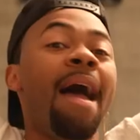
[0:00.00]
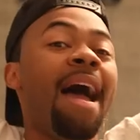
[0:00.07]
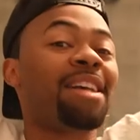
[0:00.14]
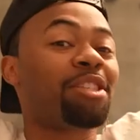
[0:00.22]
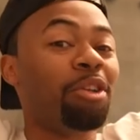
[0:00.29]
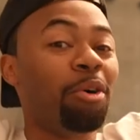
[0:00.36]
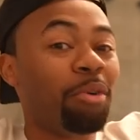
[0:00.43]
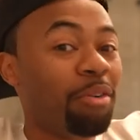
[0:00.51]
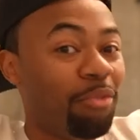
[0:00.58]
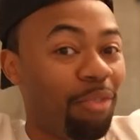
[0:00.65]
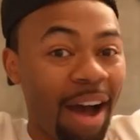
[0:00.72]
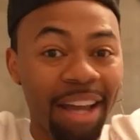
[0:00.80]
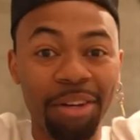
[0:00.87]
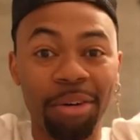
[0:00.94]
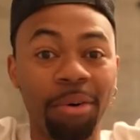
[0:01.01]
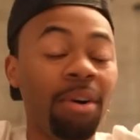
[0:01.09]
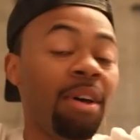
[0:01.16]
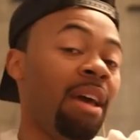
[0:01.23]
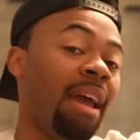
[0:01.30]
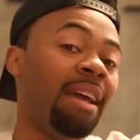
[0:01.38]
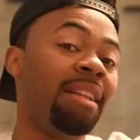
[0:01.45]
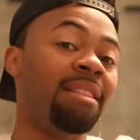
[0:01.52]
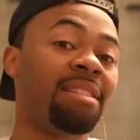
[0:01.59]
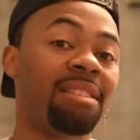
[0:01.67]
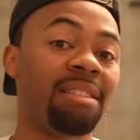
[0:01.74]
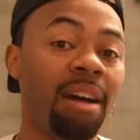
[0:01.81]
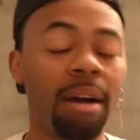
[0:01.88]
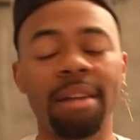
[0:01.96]
mass loaded vinyl in the
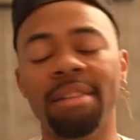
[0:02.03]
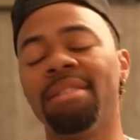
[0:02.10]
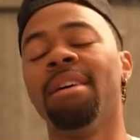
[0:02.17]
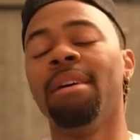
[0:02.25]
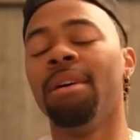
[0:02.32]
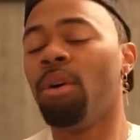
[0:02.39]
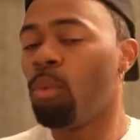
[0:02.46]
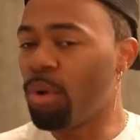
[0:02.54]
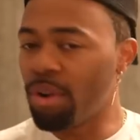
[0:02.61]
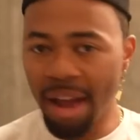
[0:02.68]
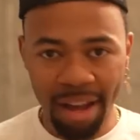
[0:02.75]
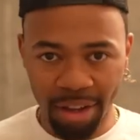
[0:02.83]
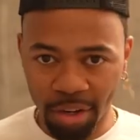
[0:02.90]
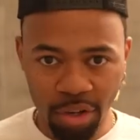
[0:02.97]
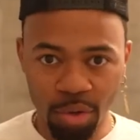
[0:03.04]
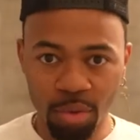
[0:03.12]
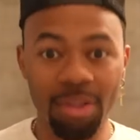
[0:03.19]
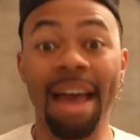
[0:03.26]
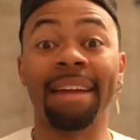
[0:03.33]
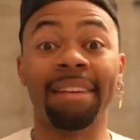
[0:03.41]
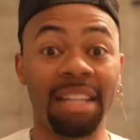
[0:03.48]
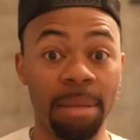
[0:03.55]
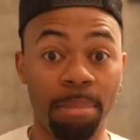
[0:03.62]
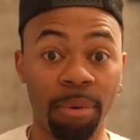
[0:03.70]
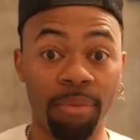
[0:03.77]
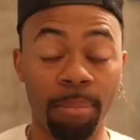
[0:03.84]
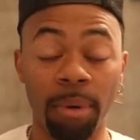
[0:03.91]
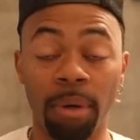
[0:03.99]
studs. We're not gonna do that deep
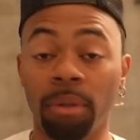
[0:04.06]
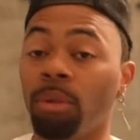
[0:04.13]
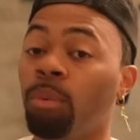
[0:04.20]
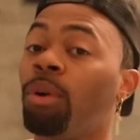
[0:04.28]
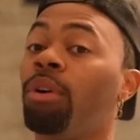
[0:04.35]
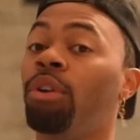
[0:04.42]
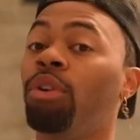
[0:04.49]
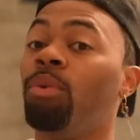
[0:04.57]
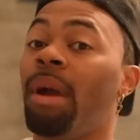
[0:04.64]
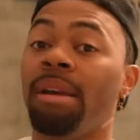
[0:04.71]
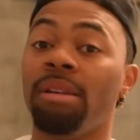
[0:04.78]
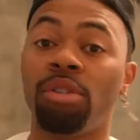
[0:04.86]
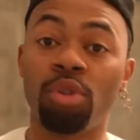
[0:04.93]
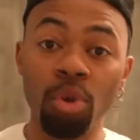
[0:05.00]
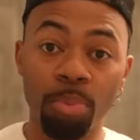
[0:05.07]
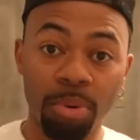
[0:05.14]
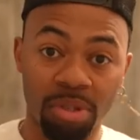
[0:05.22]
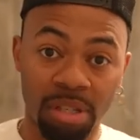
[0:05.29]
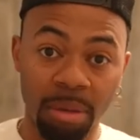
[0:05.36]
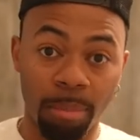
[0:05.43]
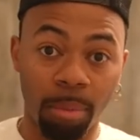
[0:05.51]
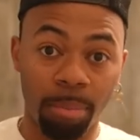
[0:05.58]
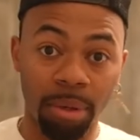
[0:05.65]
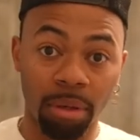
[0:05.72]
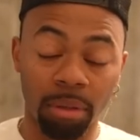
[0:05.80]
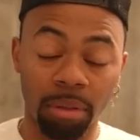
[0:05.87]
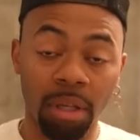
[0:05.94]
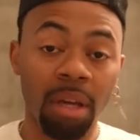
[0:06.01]
of a build. We're gonna do a super simple
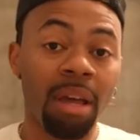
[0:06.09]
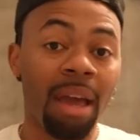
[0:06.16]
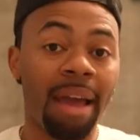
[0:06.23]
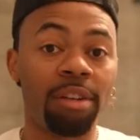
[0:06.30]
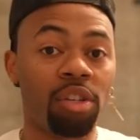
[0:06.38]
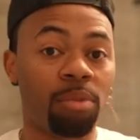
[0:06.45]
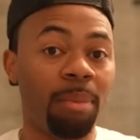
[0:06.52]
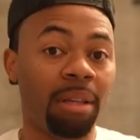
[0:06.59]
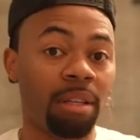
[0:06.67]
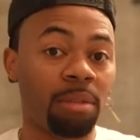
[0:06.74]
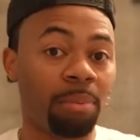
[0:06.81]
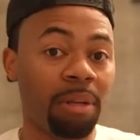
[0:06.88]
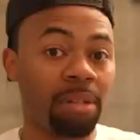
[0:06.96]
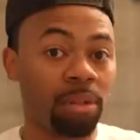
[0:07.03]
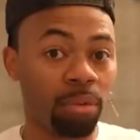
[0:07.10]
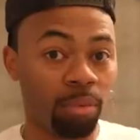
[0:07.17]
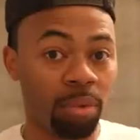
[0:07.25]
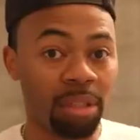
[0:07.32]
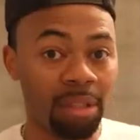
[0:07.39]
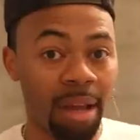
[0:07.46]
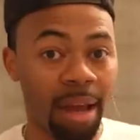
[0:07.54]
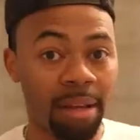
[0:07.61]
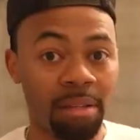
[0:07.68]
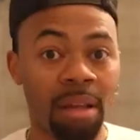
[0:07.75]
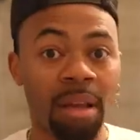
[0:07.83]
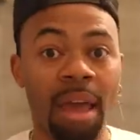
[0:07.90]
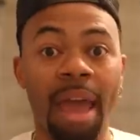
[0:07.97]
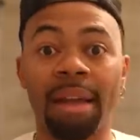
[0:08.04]
build and just make this place look really
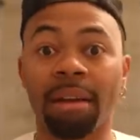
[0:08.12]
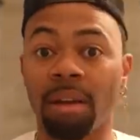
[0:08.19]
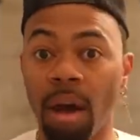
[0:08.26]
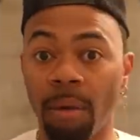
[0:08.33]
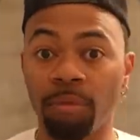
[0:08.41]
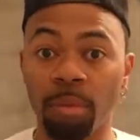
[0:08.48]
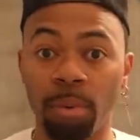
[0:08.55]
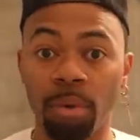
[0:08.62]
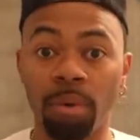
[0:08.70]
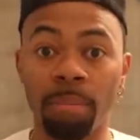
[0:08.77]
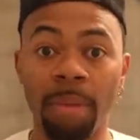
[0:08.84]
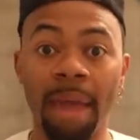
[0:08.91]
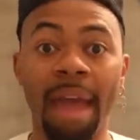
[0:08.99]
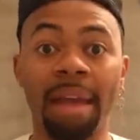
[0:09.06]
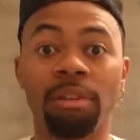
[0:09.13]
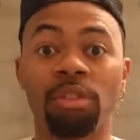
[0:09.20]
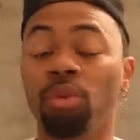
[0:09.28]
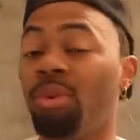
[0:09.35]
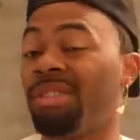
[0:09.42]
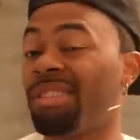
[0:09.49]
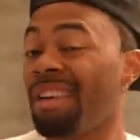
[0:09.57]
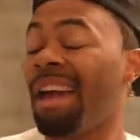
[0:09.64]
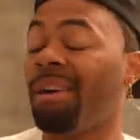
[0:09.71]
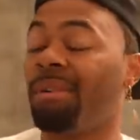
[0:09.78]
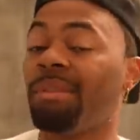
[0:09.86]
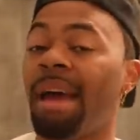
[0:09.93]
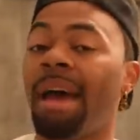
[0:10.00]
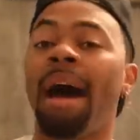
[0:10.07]
nice and comfortable and to a
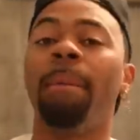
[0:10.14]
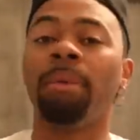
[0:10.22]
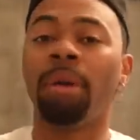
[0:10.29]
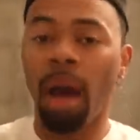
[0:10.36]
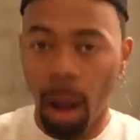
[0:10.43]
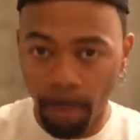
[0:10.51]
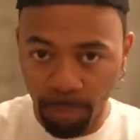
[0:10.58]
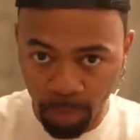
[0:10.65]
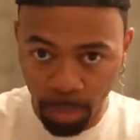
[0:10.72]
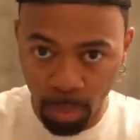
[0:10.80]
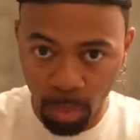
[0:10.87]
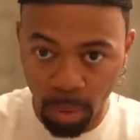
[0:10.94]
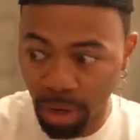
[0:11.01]
sound that I'm comfortable